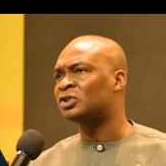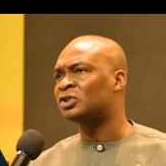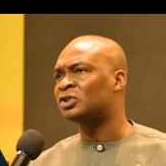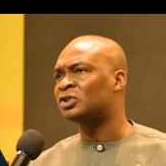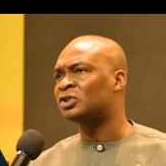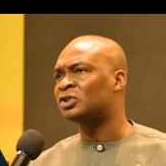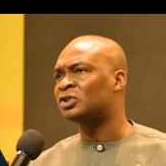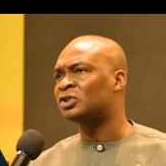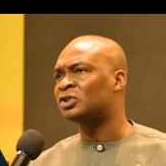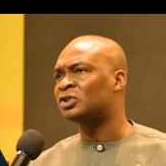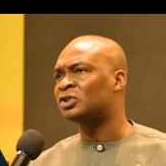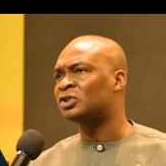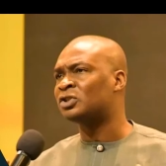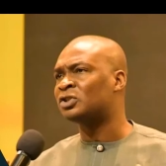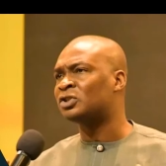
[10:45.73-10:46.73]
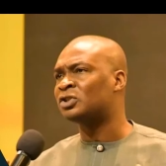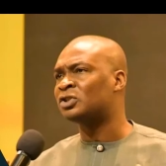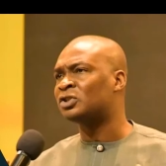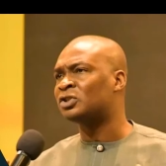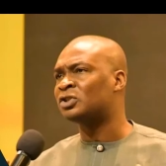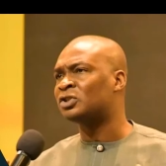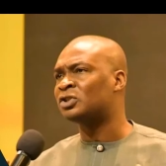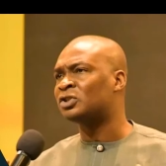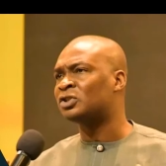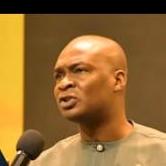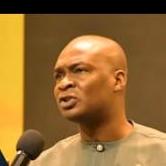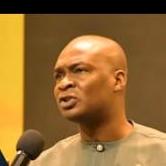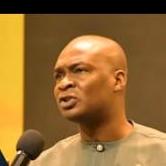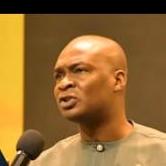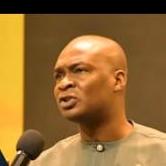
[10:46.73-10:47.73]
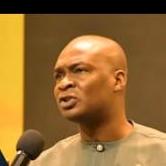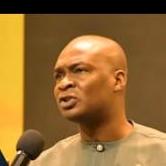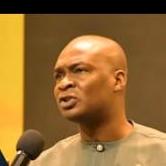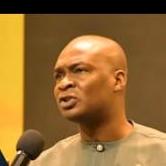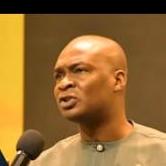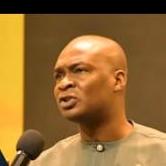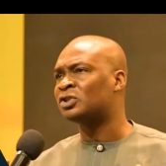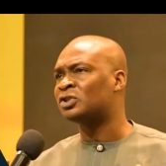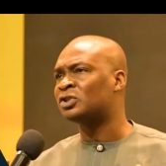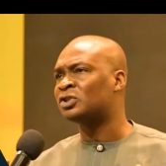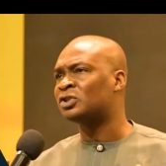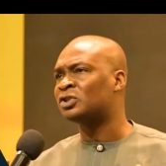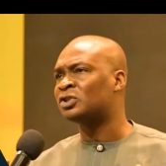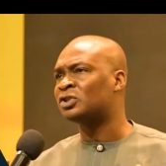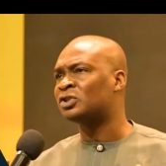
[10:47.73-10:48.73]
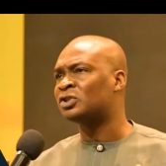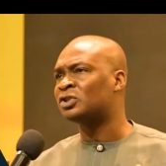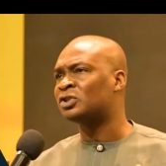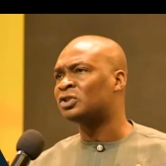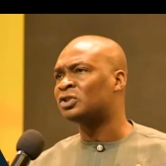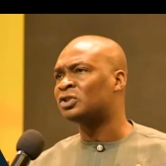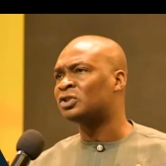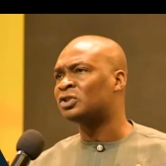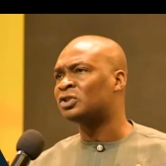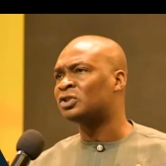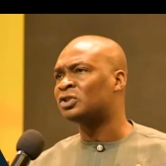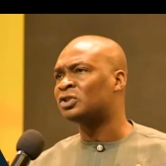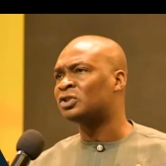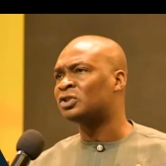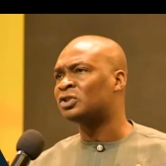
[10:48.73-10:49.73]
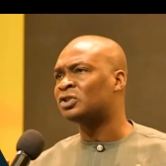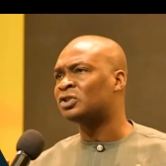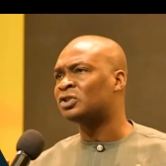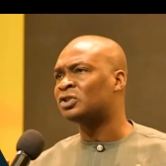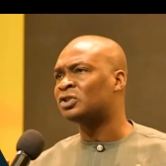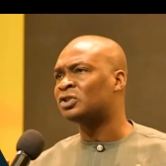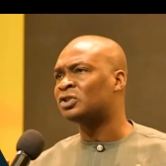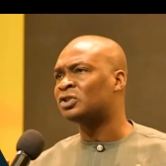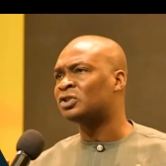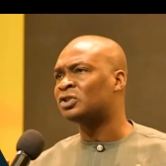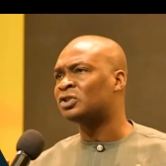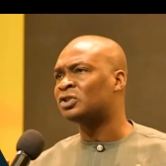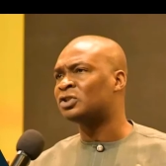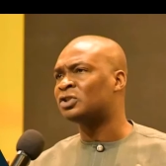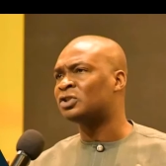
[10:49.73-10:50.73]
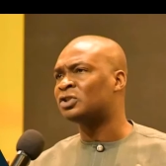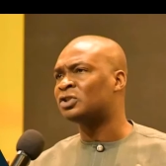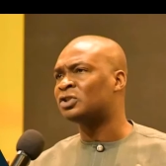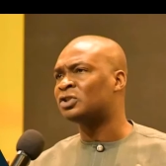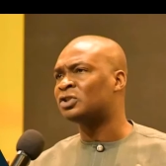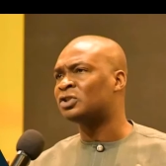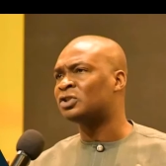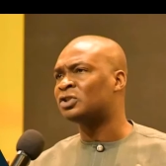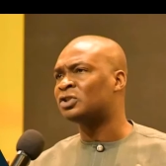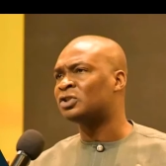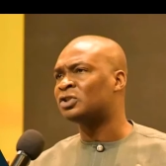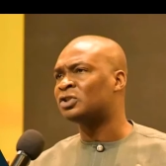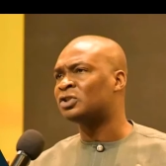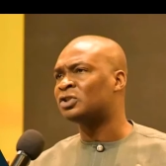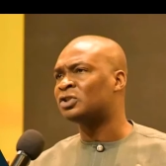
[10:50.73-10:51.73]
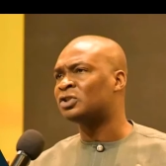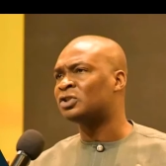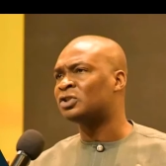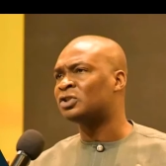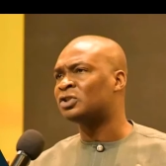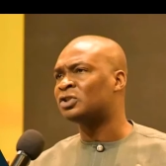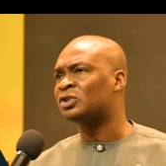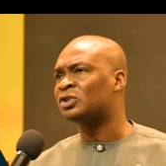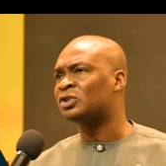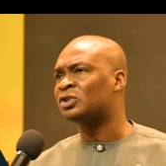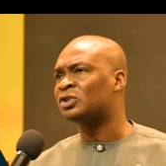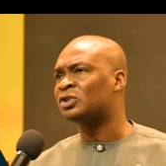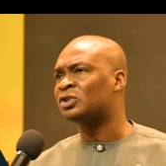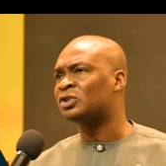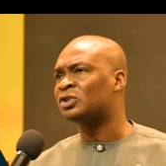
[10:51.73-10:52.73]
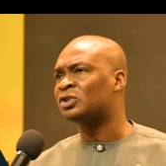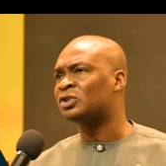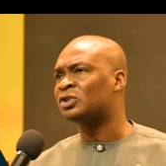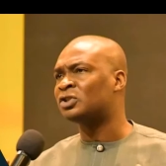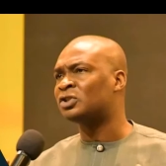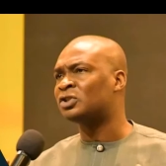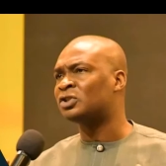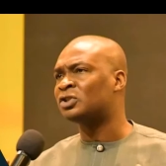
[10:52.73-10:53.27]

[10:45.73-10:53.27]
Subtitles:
This is a still picture; no speech is visible.